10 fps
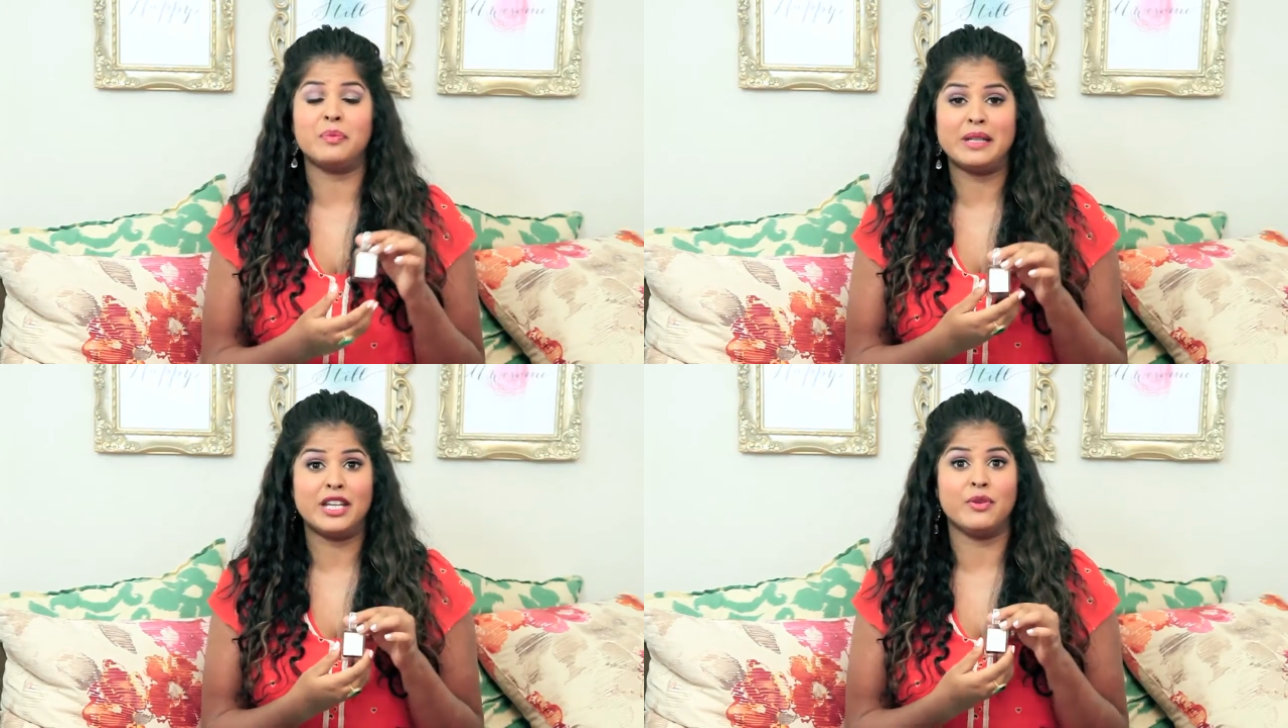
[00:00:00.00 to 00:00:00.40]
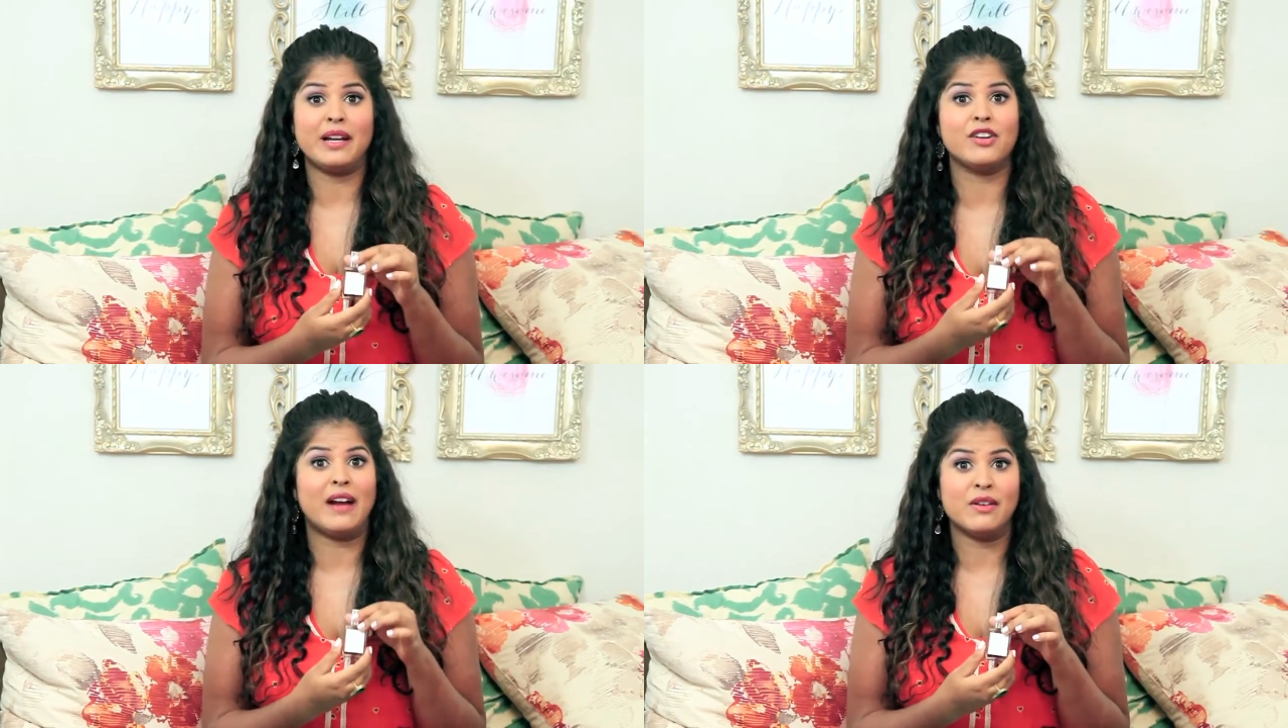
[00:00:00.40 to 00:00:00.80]
really
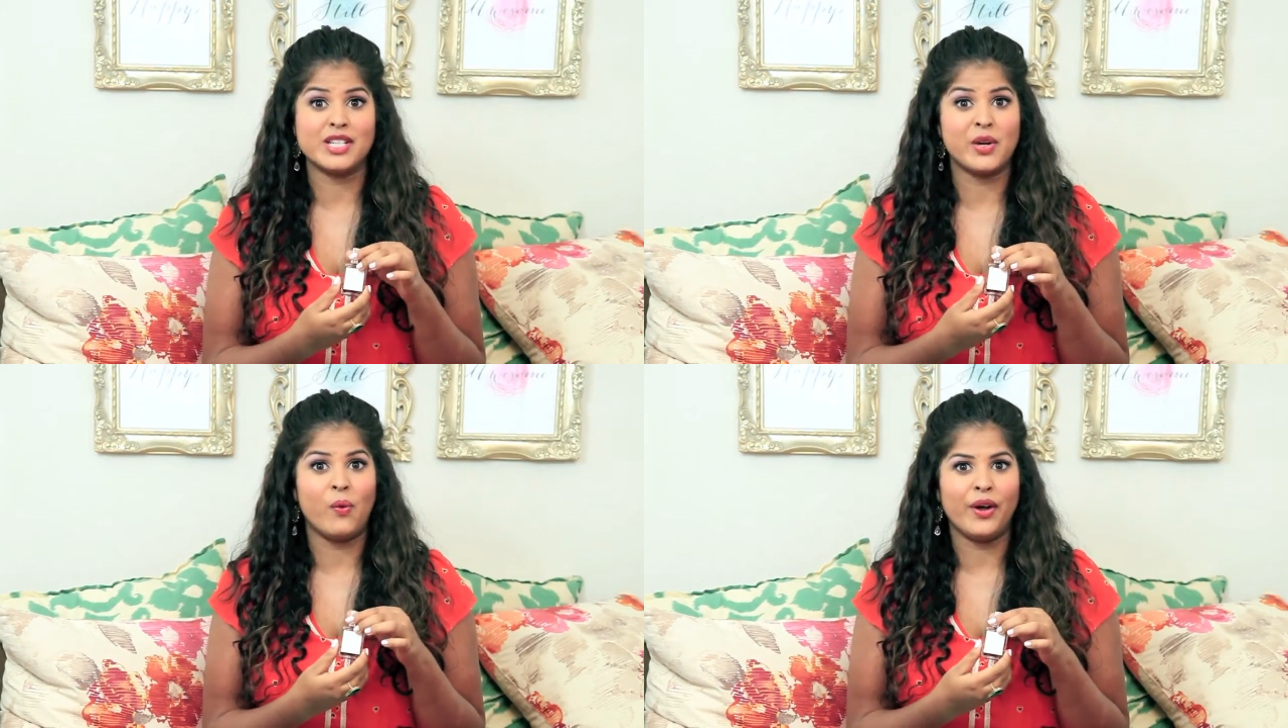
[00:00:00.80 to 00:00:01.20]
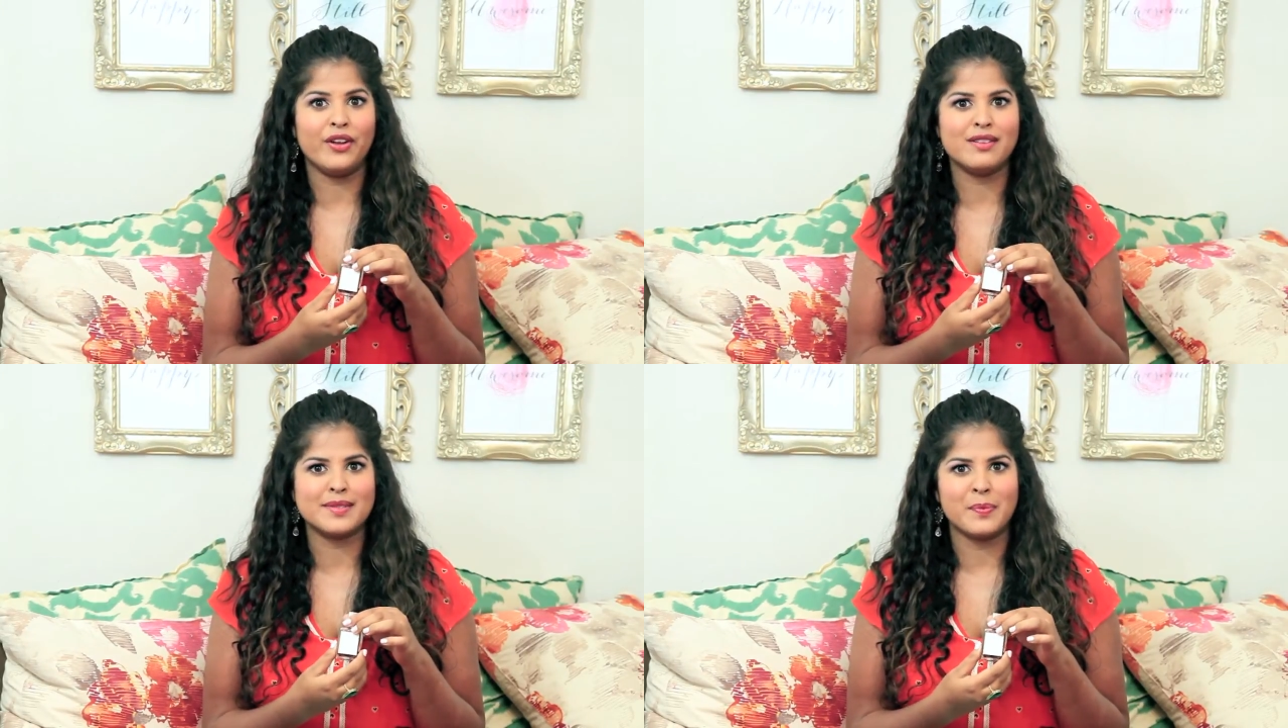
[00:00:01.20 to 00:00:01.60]
great grounding
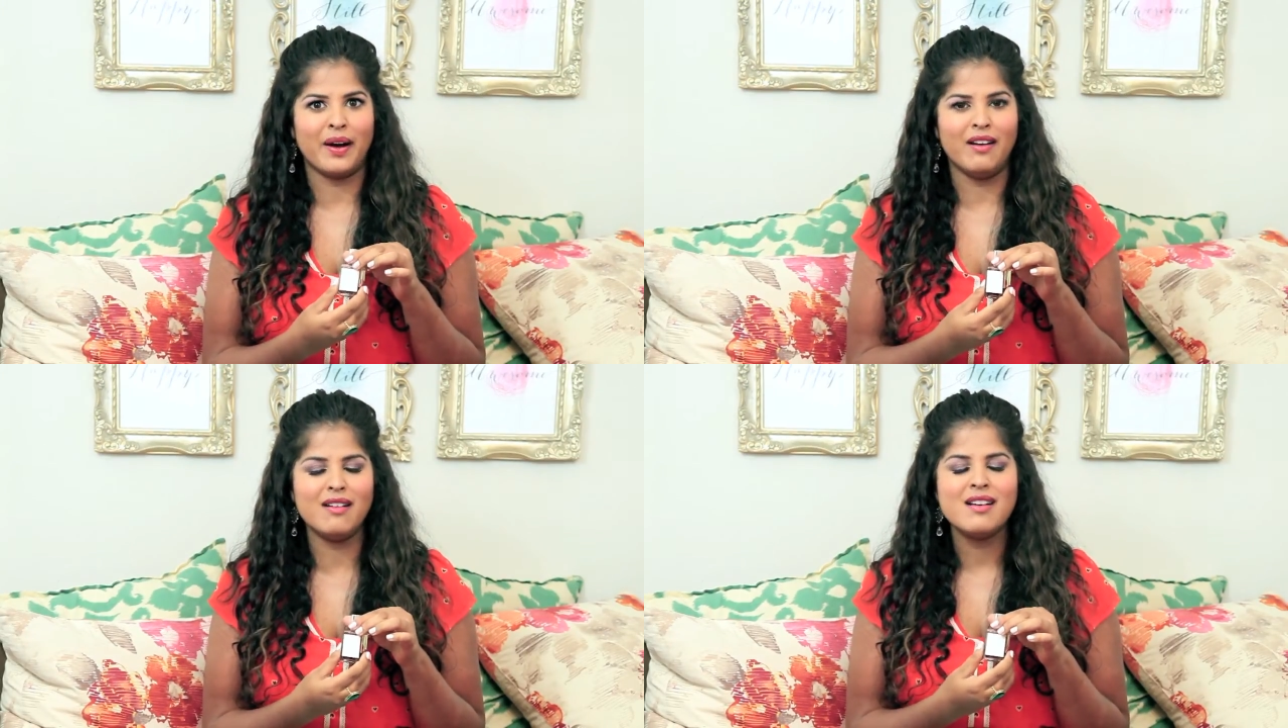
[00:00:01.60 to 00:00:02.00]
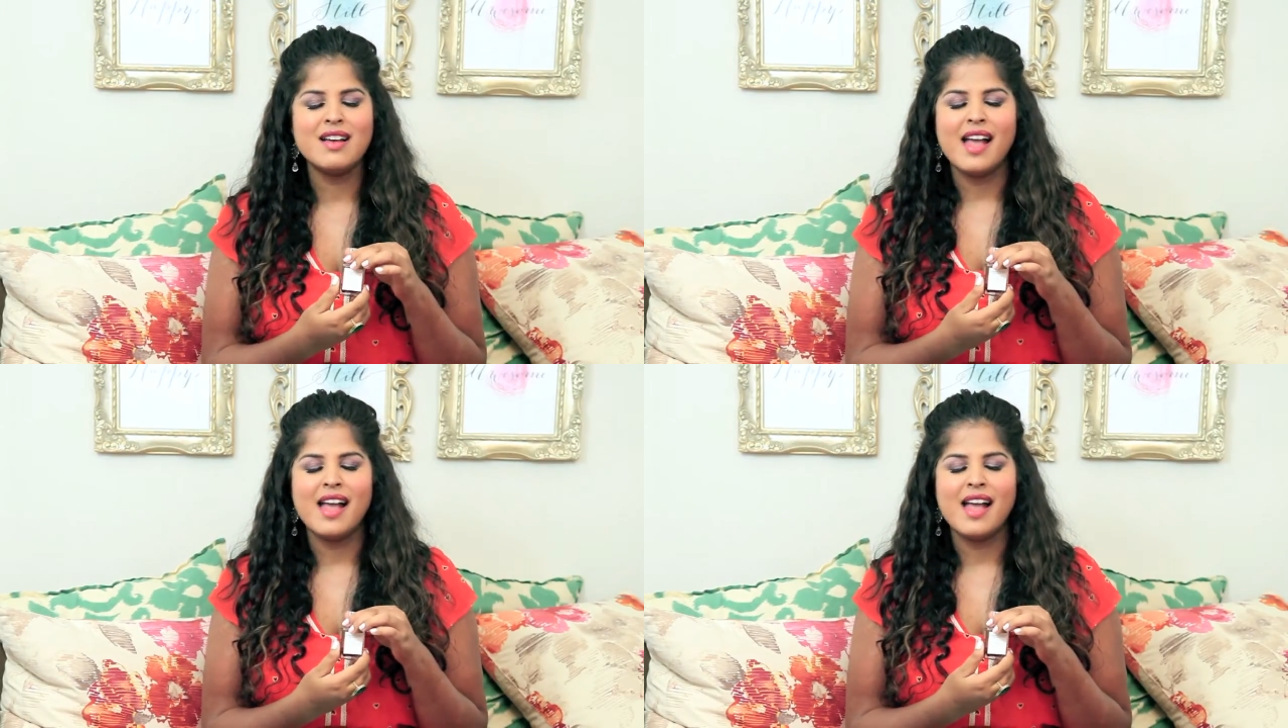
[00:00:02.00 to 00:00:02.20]
oil as well.